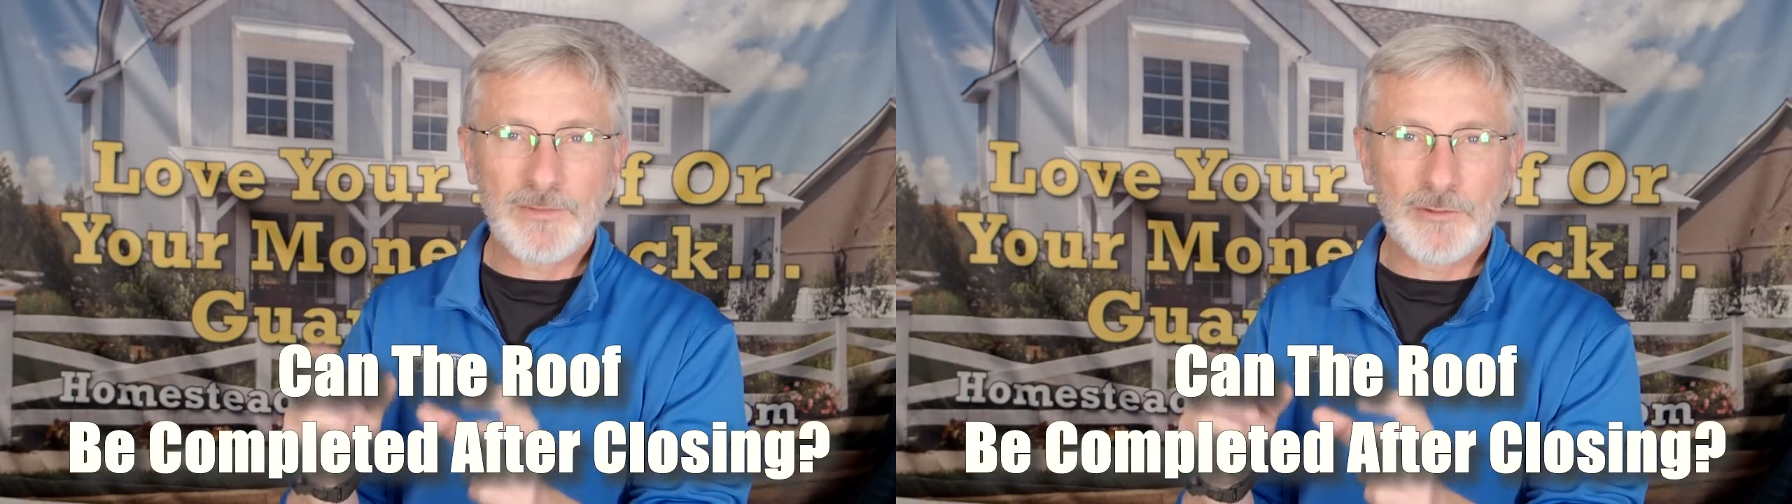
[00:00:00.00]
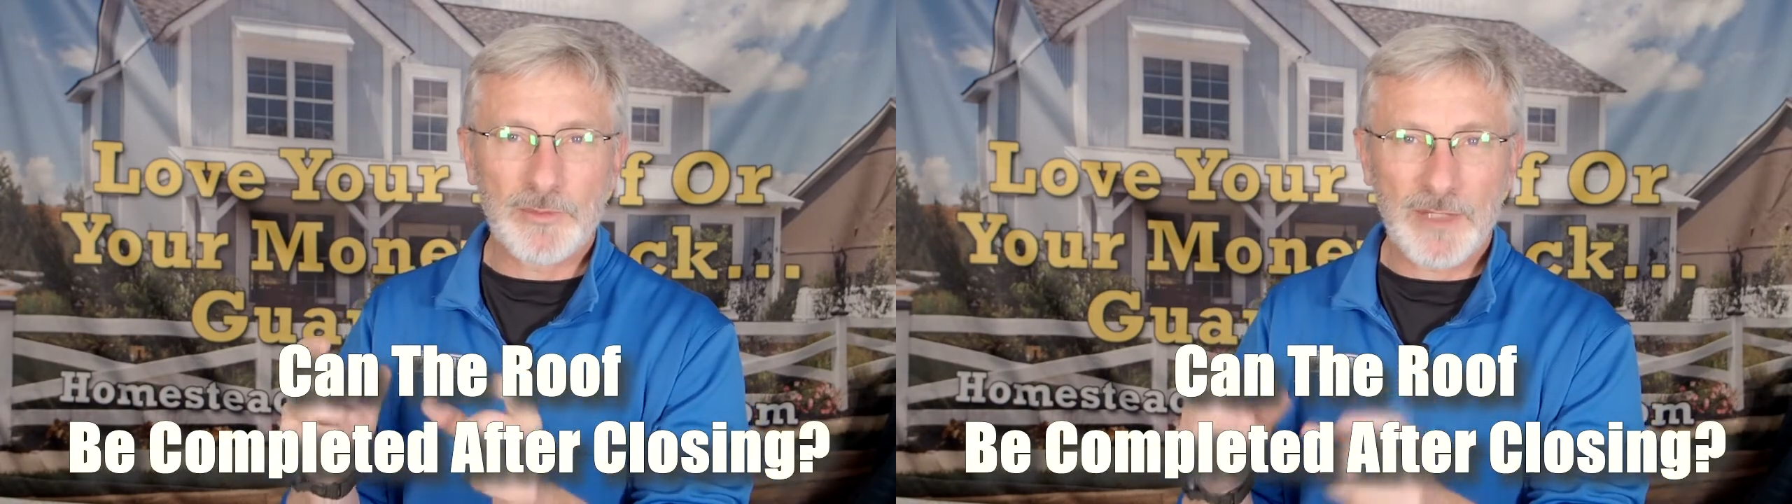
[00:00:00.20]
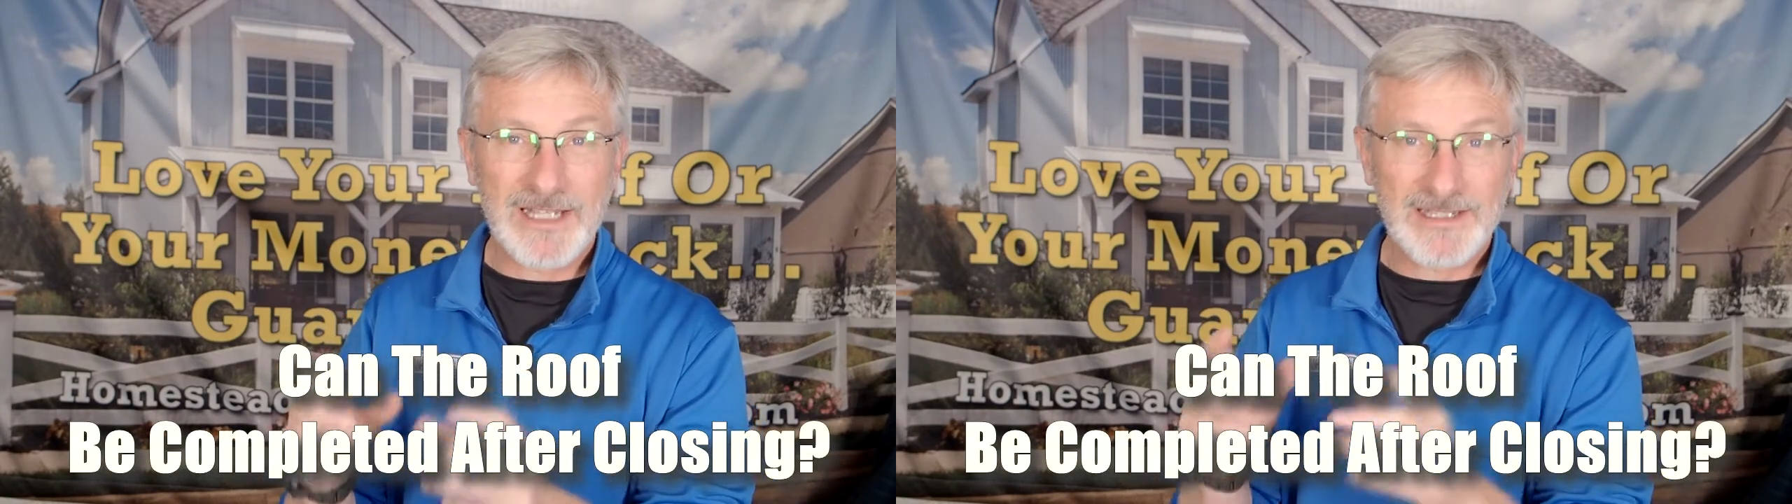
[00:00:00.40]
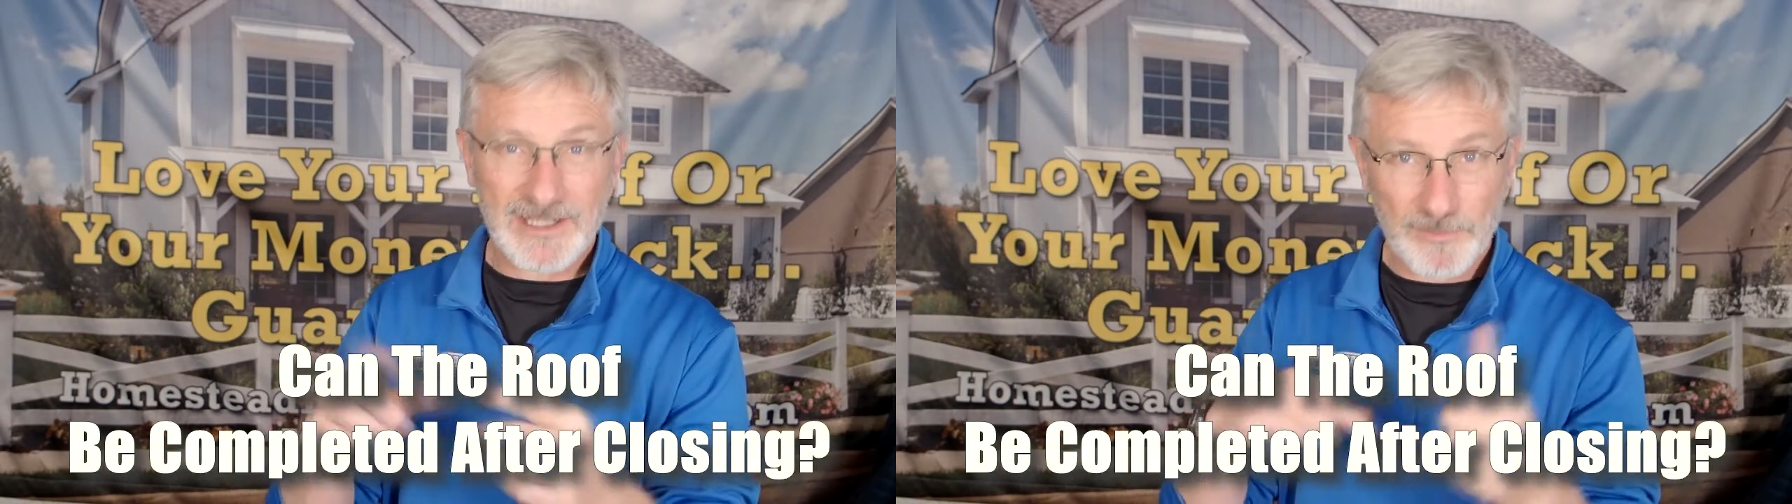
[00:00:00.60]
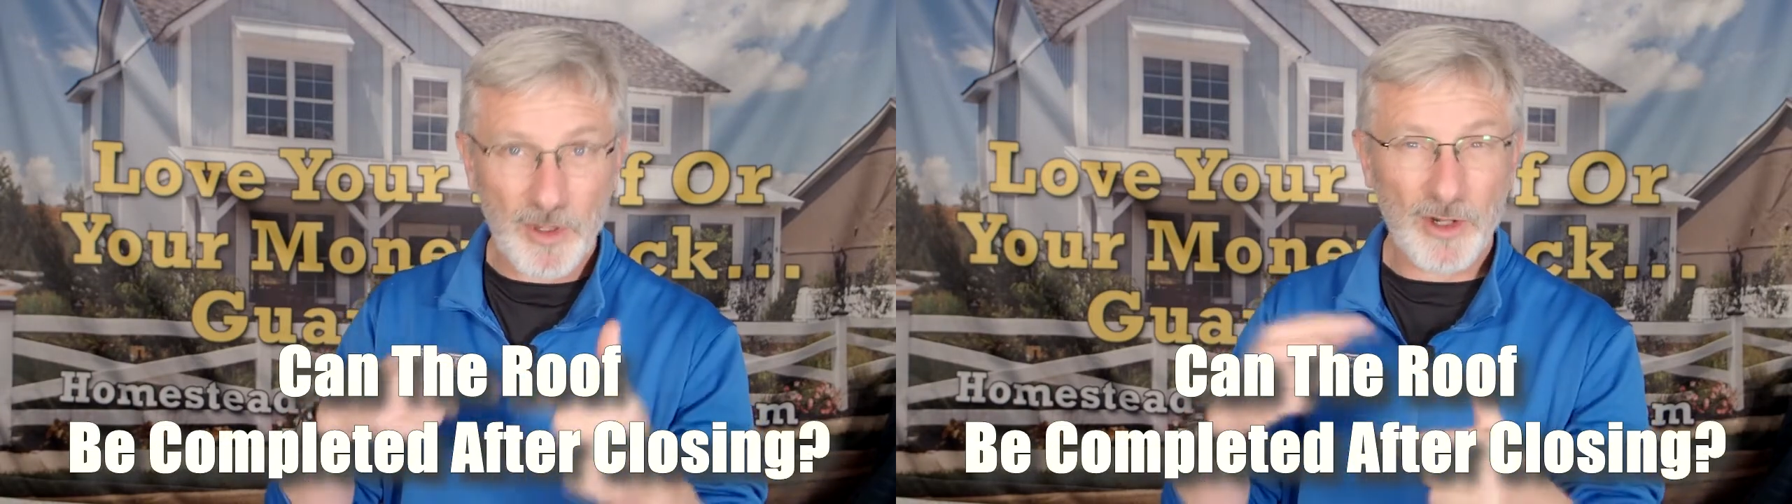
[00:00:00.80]
to be replaced
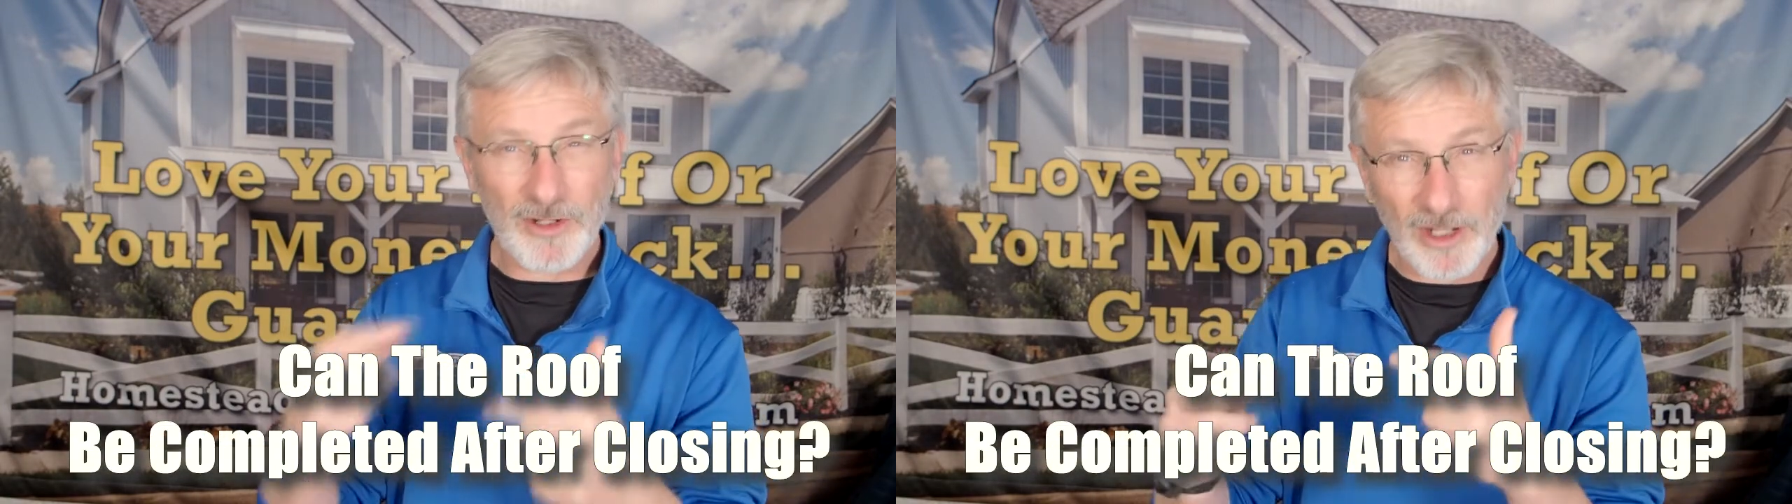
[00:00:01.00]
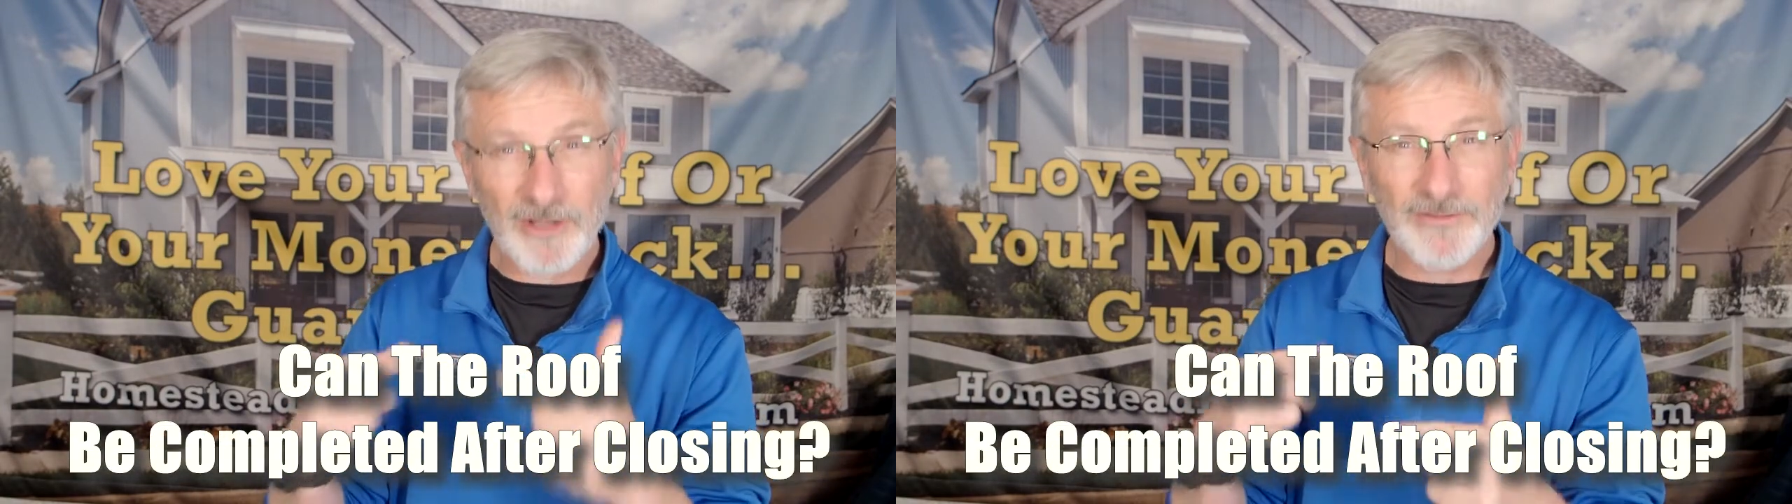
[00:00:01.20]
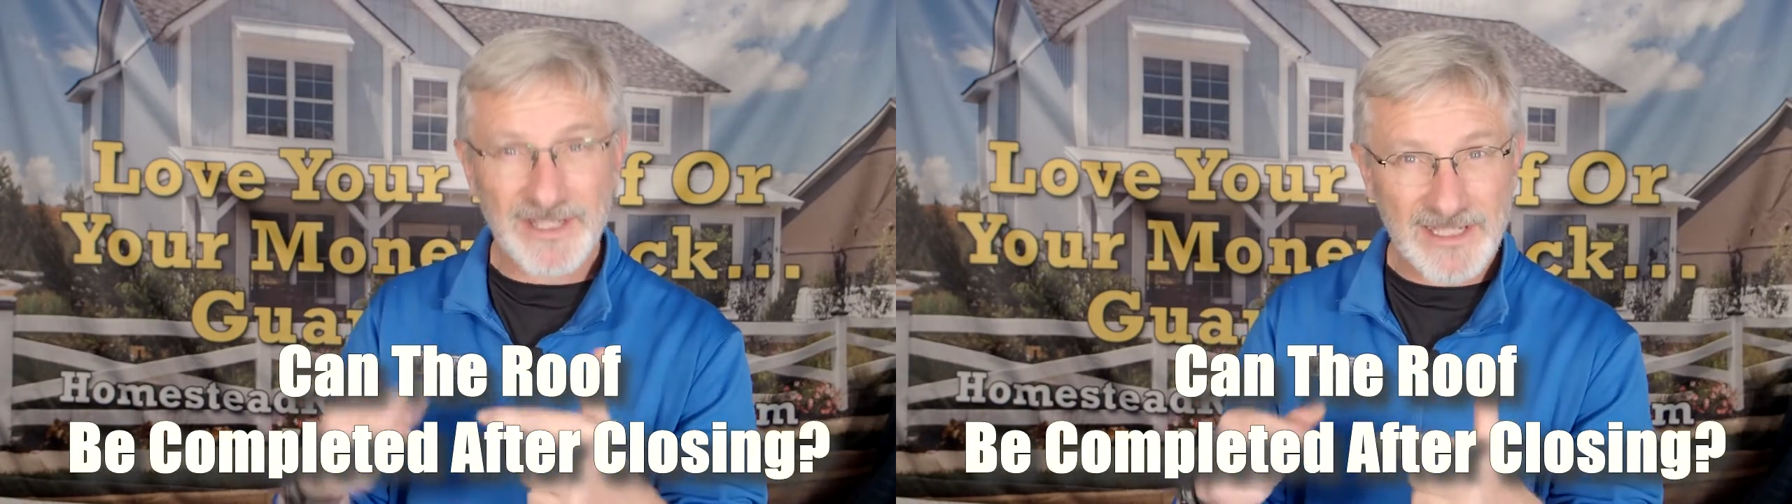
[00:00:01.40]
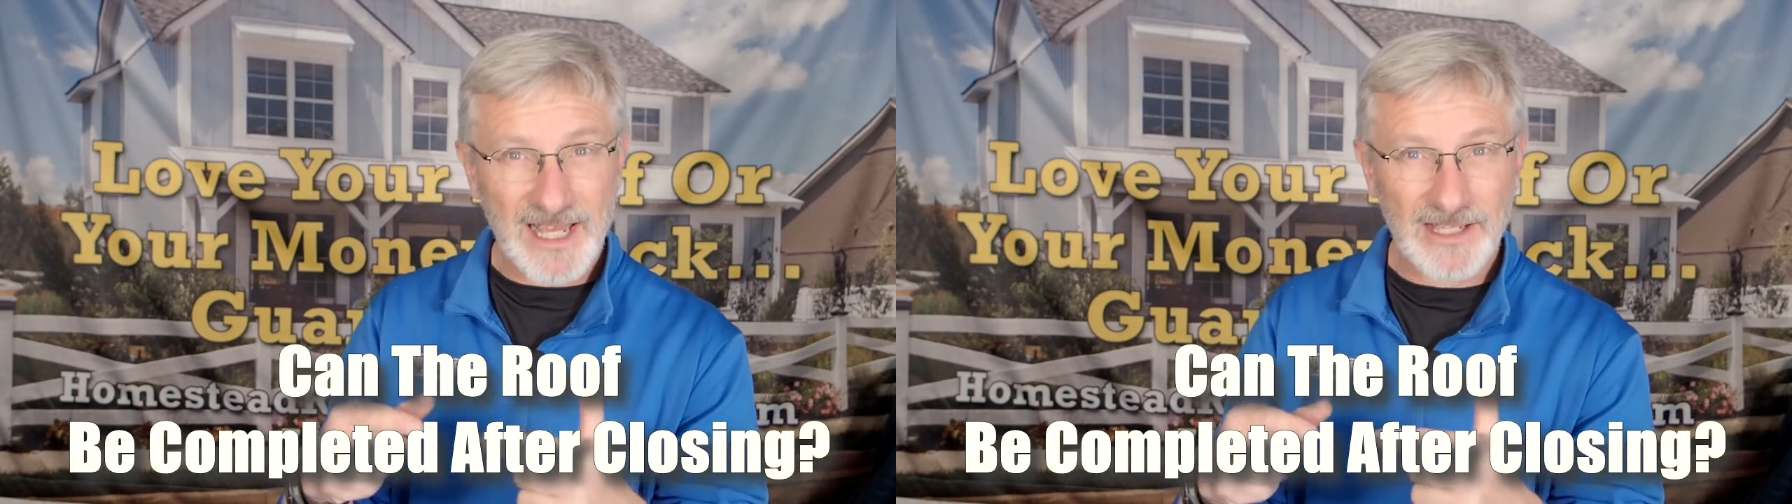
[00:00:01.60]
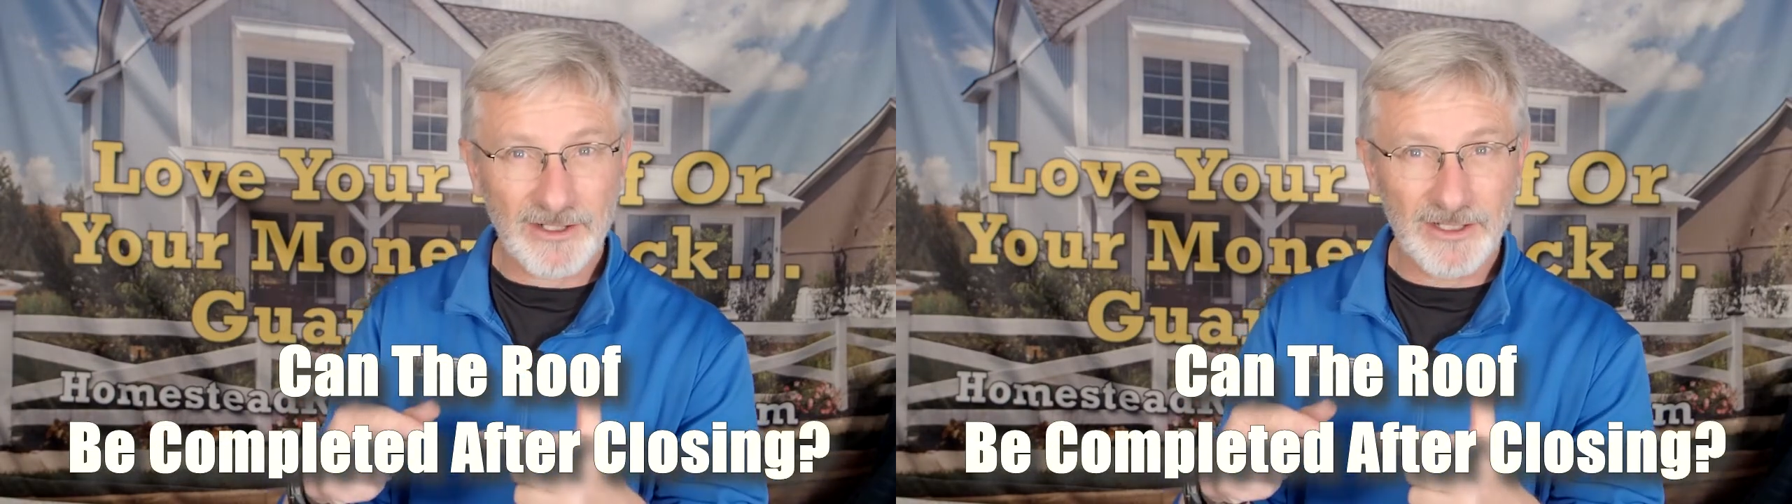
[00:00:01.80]
as part of the
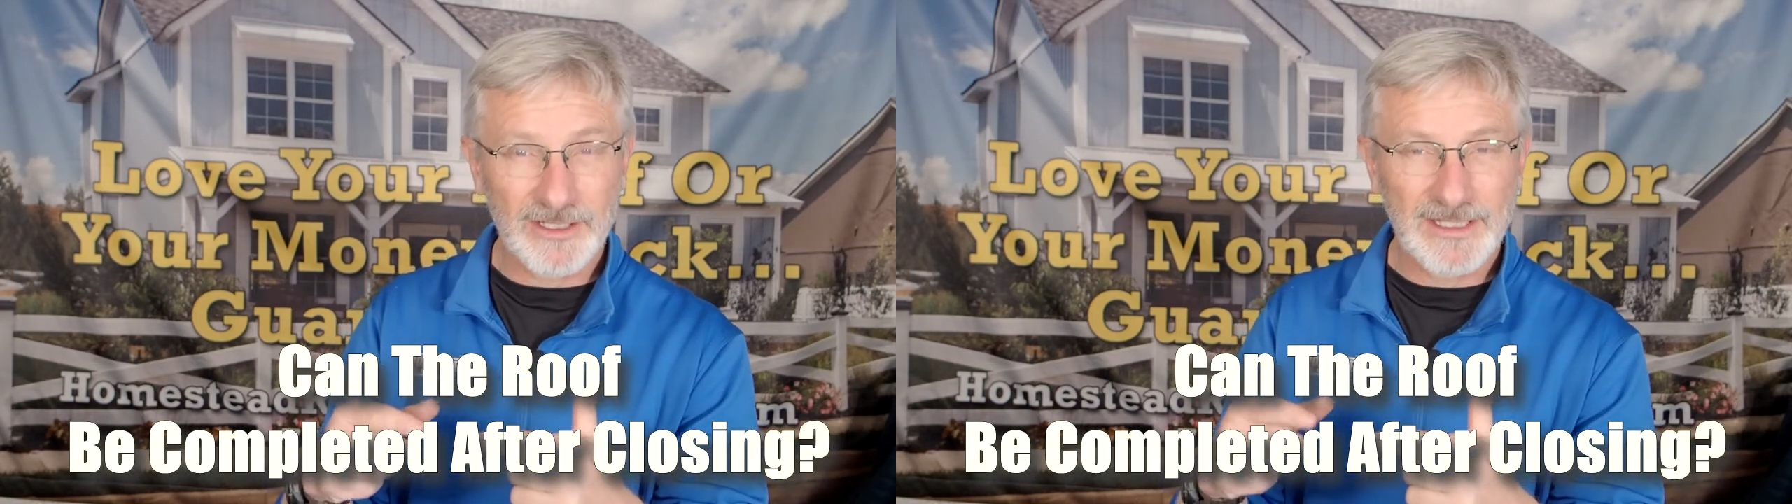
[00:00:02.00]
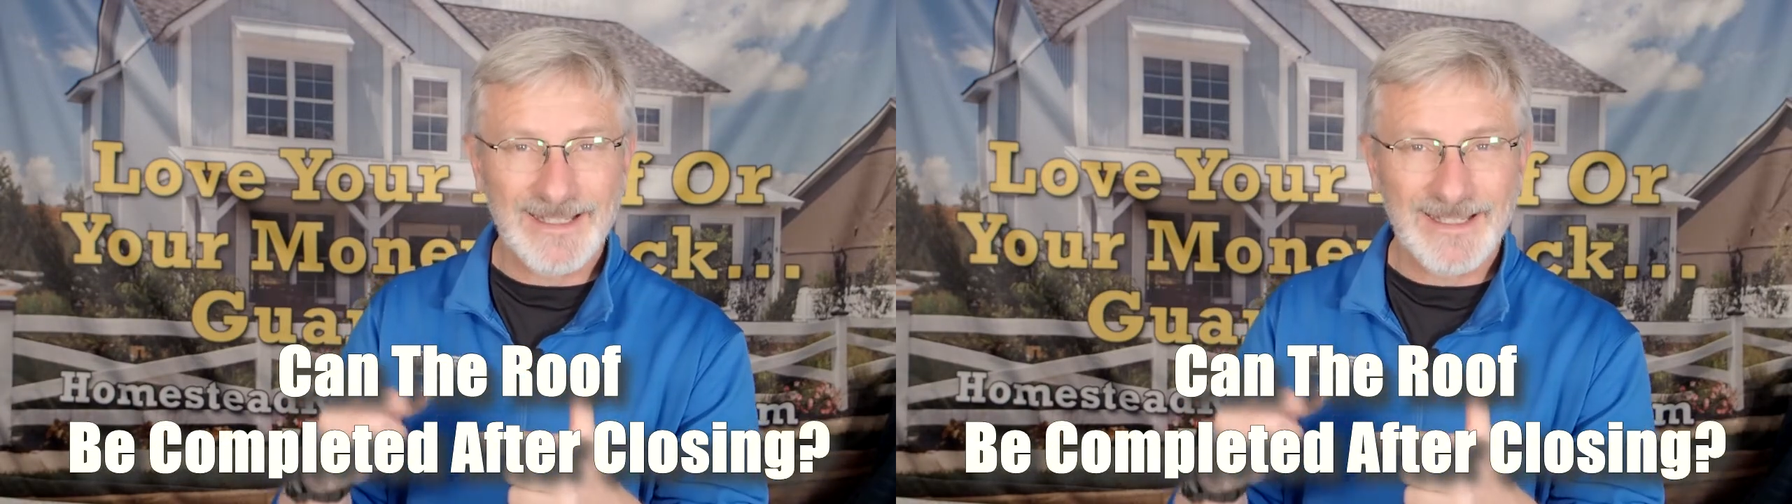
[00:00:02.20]
sale,